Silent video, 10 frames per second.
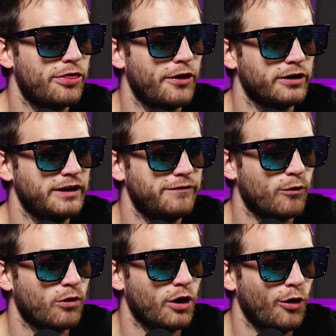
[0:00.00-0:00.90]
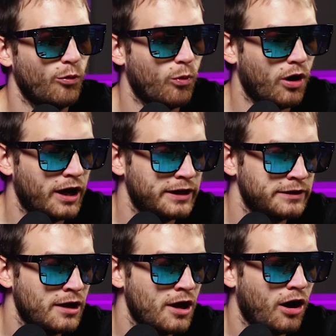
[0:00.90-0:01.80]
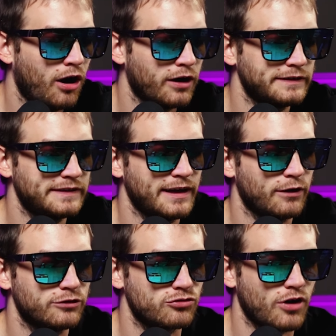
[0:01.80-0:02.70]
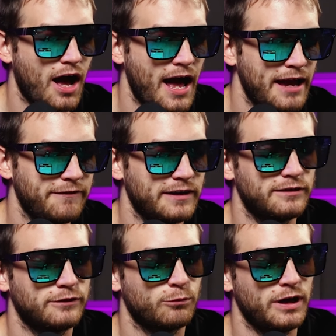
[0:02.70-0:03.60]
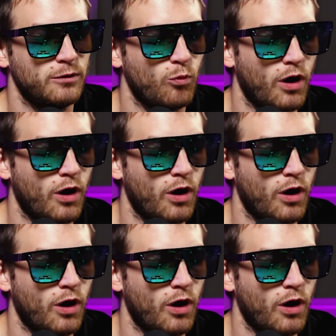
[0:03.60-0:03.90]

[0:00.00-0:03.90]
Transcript: 3401 Hartzdale Drive in Suite